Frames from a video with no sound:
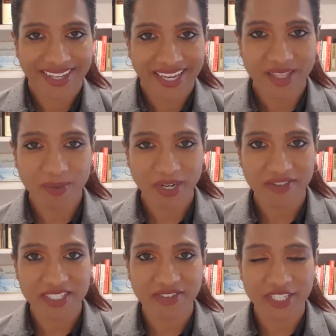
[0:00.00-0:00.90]
In the
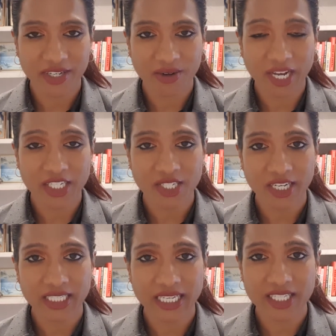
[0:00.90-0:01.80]
previous video, I
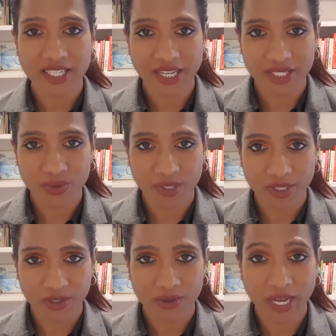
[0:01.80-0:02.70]
shared insights with
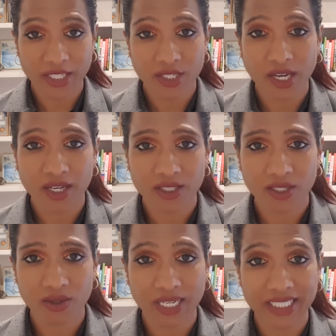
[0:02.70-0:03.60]
you as to how
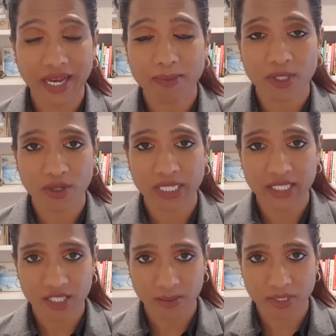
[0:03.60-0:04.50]
to adapt your
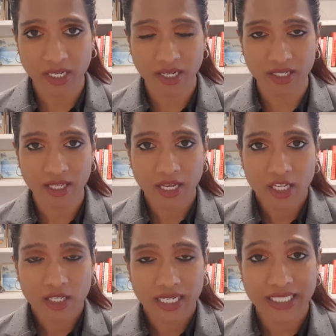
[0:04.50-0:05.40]
leadership style
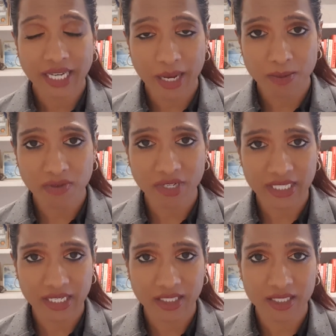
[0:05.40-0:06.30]
in times of
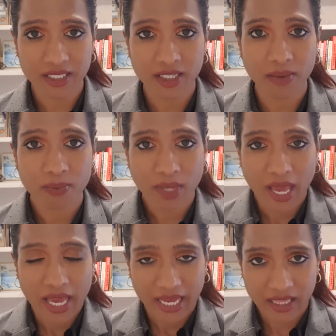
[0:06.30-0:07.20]
uncertainty.
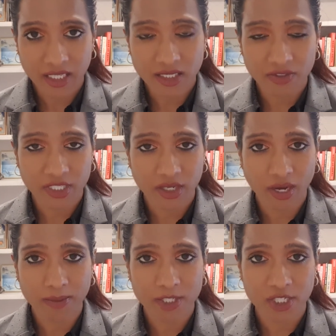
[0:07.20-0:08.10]
In this video,
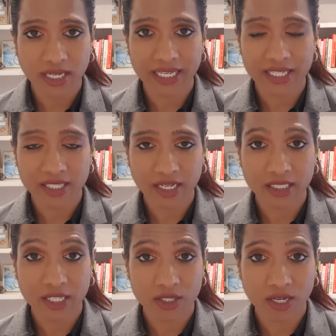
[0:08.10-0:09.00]
I'm going to share
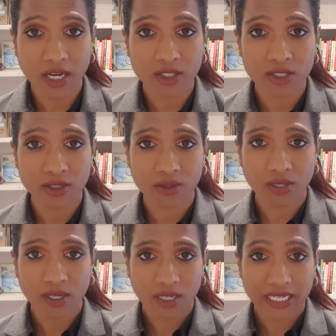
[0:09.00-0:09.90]
insights as to how to
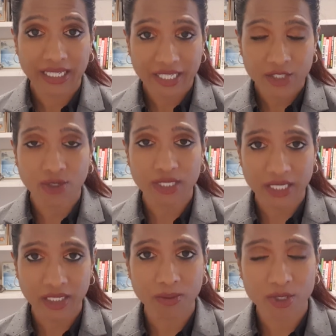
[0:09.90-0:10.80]
lead your
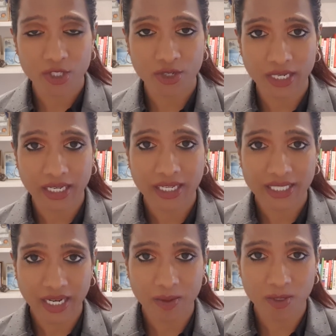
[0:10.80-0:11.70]
teams during
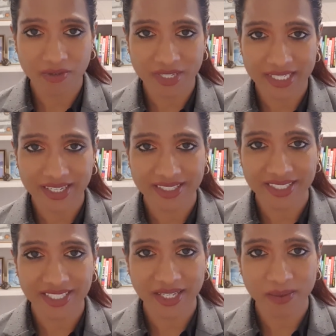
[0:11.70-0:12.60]
times of
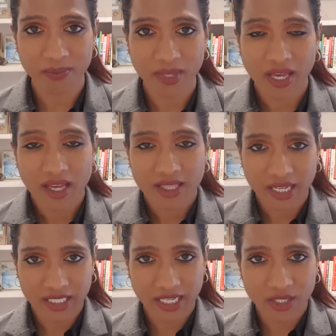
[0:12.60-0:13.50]
uncertainty. There are
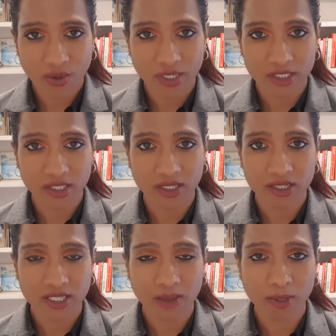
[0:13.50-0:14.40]
ten
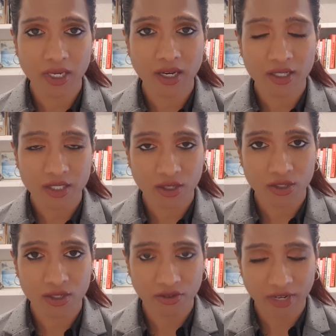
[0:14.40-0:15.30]
questions that I'm going to ask you
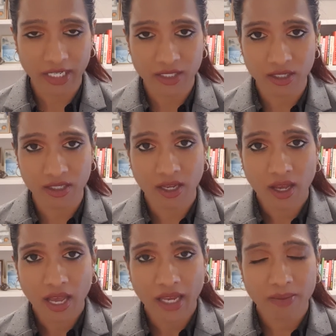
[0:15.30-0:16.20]
to reflect on,
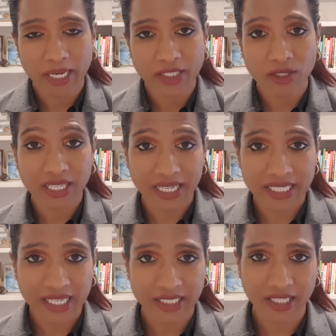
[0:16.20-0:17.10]
and based on the
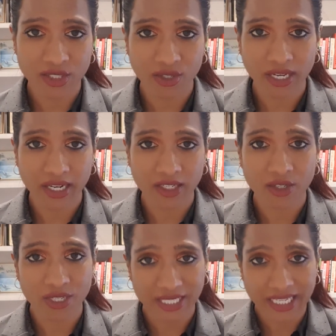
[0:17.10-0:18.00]
insights that you gain, you're
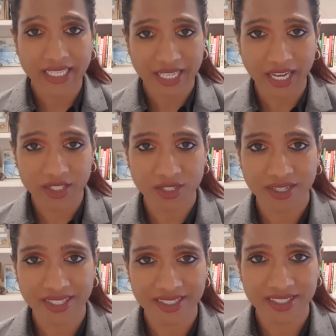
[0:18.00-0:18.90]
going to take the action
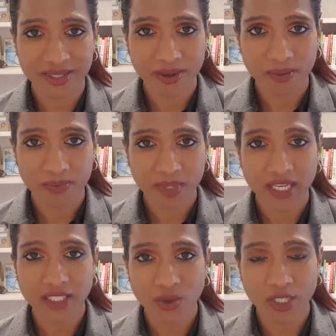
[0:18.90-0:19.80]
on it.
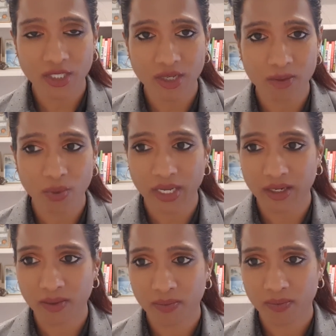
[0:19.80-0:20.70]
Here's question number
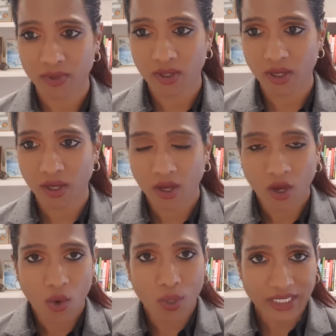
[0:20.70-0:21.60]
one.
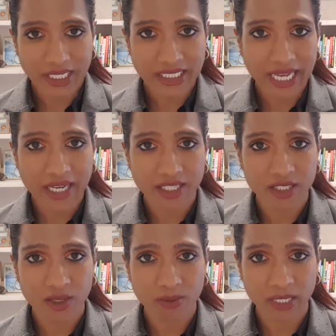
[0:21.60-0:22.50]
What does
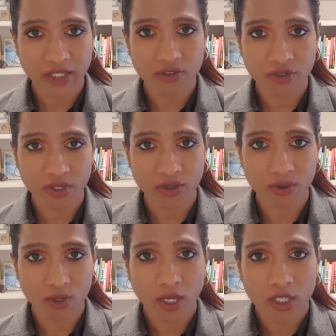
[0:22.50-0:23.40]
talent mean for
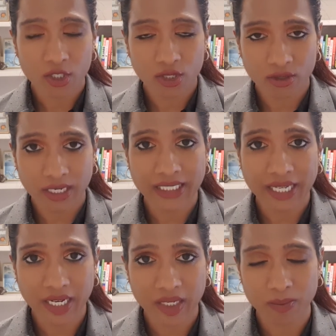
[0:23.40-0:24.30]
you during
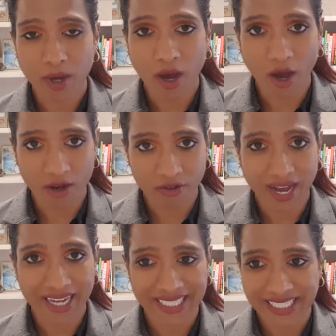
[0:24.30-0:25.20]
time of
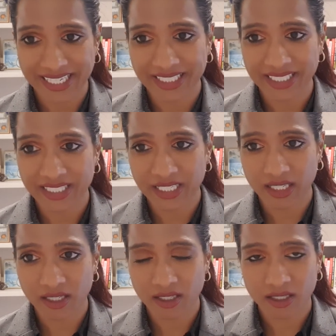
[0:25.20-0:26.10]
uncertainty?